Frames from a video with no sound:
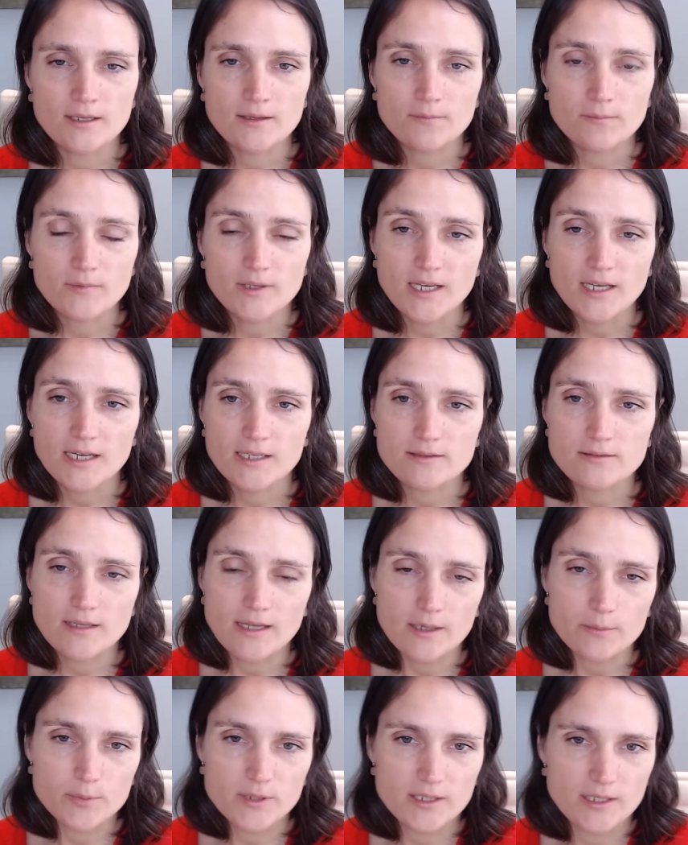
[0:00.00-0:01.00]
Yeah,
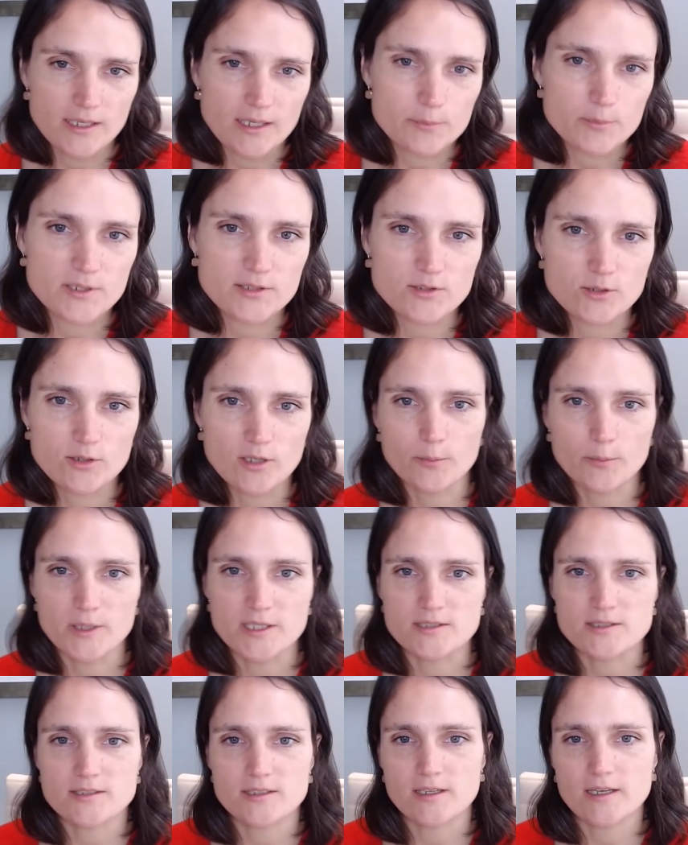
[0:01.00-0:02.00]
happy to
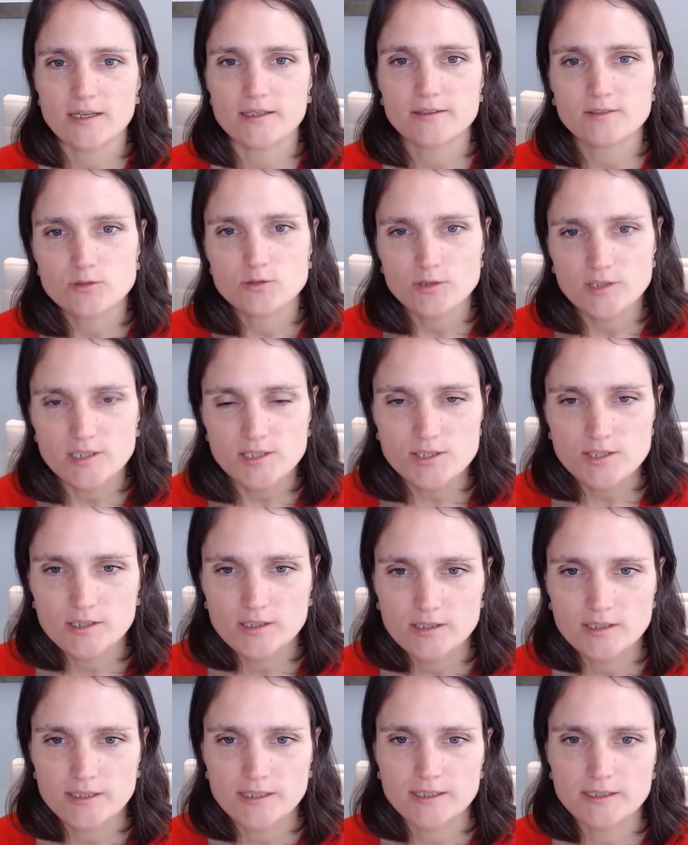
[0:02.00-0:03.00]
comment. And
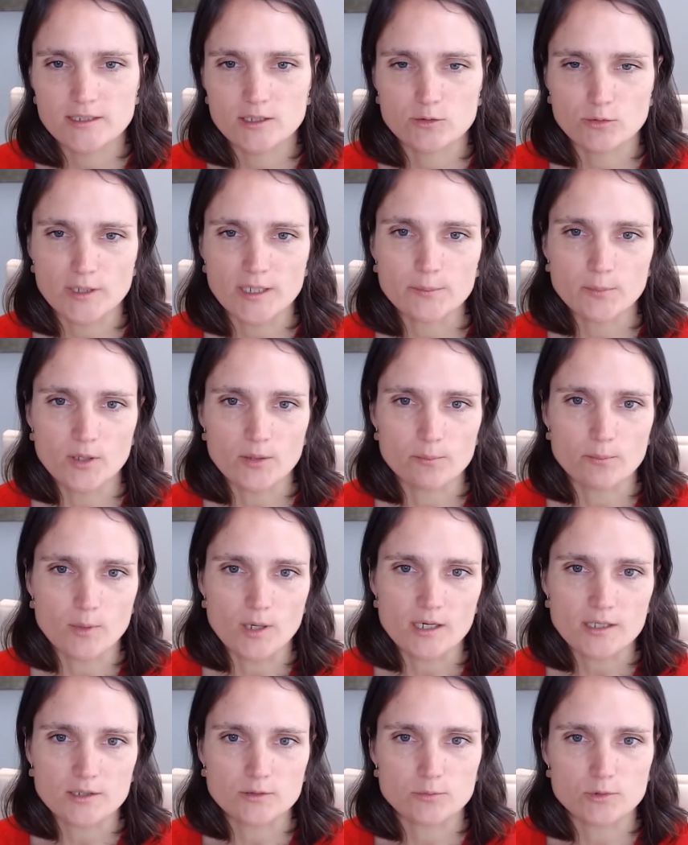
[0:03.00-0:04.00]
traditionally, the green bond
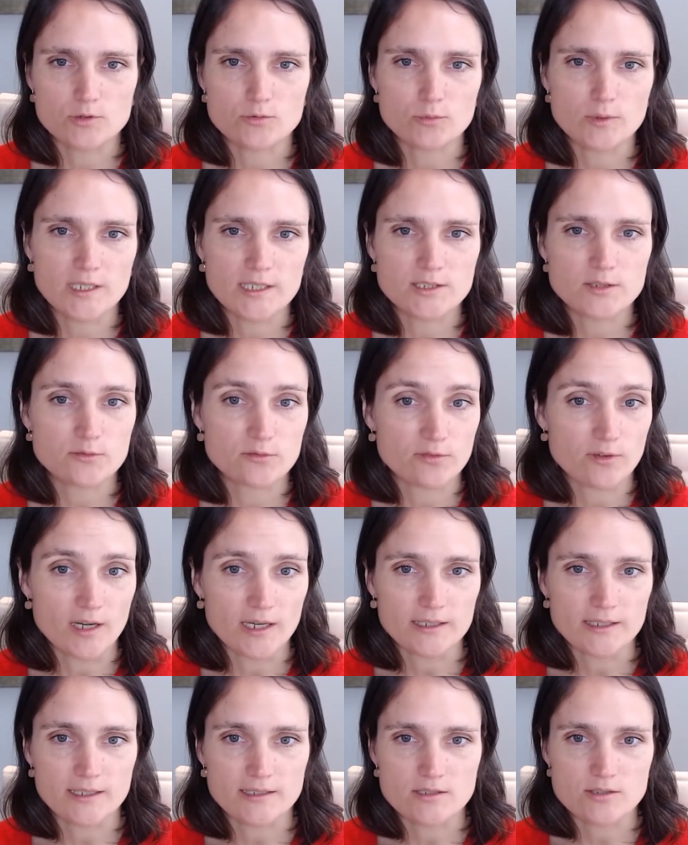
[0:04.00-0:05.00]
market was really to
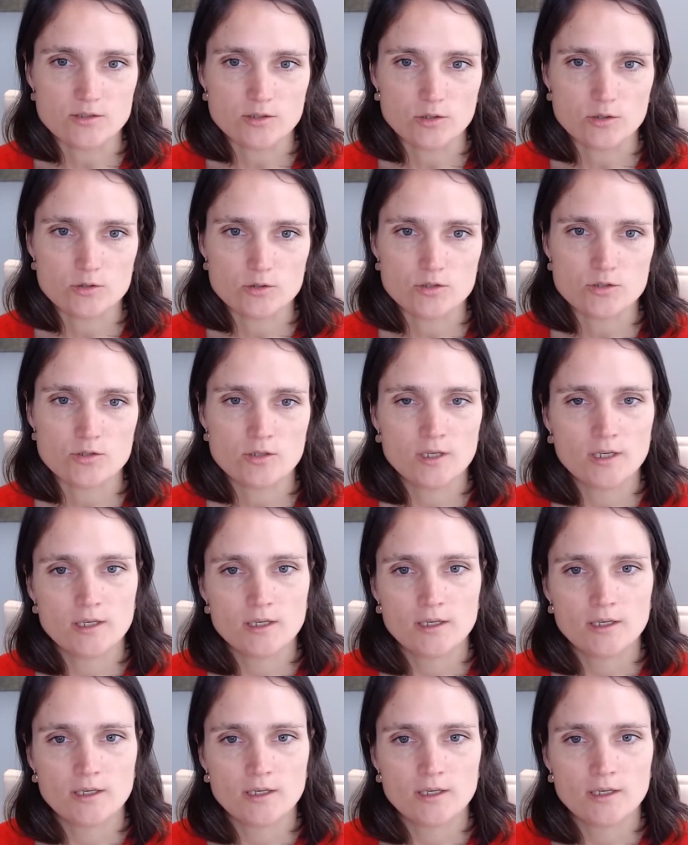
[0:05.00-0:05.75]
finance those